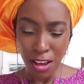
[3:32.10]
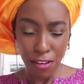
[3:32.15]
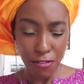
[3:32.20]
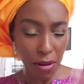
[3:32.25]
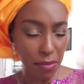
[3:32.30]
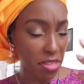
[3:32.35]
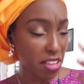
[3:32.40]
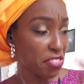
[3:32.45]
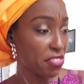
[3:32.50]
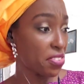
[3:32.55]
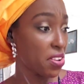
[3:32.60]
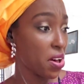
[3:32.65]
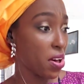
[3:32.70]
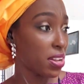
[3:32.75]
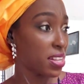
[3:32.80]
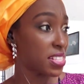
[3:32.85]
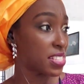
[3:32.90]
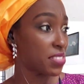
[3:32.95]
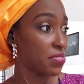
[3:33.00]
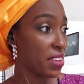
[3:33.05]
from the
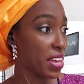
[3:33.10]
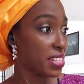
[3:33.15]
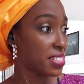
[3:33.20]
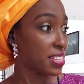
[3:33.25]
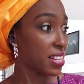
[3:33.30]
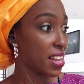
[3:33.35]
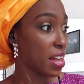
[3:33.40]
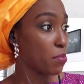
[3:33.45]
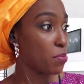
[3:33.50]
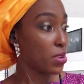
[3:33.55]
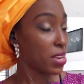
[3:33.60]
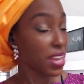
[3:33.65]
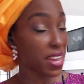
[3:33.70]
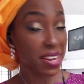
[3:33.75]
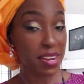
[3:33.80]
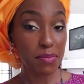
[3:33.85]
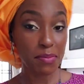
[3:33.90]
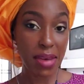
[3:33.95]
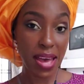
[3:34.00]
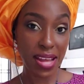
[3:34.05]
flawless-faced celebrity
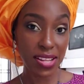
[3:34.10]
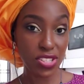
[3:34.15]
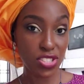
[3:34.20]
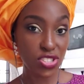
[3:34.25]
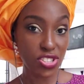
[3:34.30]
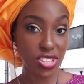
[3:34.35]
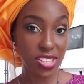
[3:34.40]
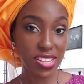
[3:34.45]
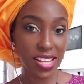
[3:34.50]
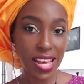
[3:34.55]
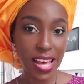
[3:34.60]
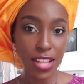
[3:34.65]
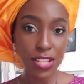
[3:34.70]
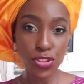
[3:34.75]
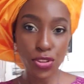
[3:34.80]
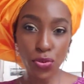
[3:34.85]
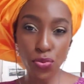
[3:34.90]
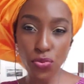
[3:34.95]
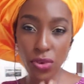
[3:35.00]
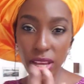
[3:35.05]
in a mansion
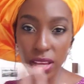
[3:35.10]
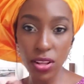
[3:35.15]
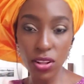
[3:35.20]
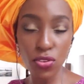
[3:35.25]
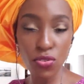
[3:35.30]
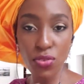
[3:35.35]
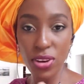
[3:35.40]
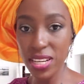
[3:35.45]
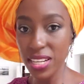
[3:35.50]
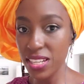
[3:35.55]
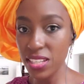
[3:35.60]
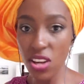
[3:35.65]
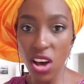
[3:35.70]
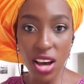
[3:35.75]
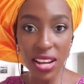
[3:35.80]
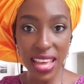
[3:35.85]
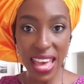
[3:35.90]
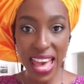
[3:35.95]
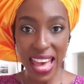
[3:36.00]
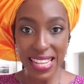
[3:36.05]
to the wrinkle-ridden
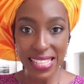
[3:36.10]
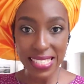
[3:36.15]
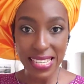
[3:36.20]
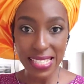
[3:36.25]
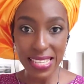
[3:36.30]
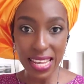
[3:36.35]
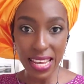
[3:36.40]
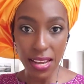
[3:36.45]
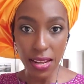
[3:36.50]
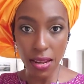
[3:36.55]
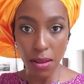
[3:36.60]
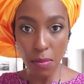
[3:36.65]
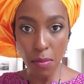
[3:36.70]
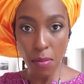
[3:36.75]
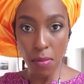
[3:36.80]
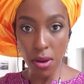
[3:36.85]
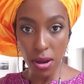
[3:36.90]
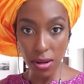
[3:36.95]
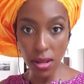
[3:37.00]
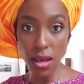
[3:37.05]
non-entity in a
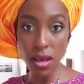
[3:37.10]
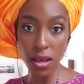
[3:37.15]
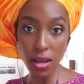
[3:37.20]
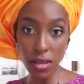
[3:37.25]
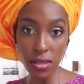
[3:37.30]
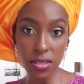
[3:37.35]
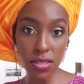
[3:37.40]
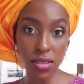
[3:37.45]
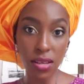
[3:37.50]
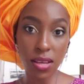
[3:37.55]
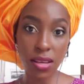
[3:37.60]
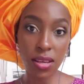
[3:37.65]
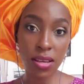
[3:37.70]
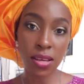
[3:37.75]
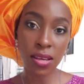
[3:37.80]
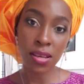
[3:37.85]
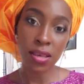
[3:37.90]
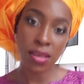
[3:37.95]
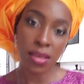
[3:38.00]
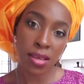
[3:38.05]
mud hut,
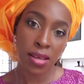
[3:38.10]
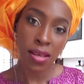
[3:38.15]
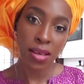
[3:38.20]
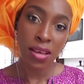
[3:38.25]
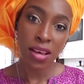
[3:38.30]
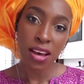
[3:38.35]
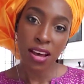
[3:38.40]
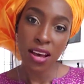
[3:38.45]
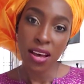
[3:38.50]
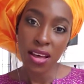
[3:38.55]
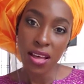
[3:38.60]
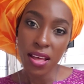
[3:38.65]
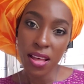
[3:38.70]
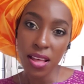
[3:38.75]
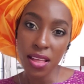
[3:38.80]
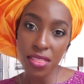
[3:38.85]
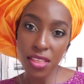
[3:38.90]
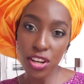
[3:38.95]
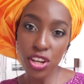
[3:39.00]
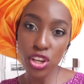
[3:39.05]

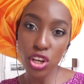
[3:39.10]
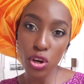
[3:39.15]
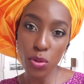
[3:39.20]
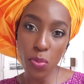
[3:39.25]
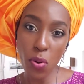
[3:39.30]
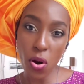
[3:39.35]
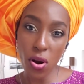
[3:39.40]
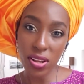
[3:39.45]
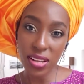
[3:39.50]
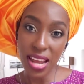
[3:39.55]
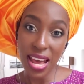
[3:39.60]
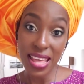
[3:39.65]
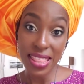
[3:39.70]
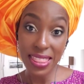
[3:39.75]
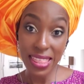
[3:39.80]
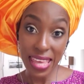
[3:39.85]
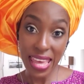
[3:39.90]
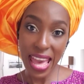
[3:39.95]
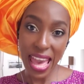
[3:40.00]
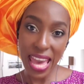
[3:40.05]
the newborn,
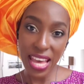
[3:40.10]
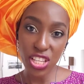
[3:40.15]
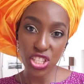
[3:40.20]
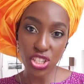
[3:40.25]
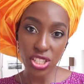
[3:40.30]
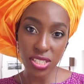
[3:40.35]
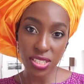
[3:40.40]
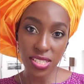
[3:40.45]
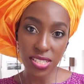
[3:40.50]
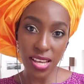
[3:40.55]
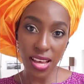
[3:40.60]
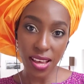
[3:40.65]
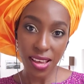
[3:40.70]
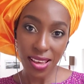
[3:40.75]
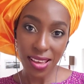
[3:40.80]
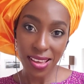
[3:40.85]
the aged,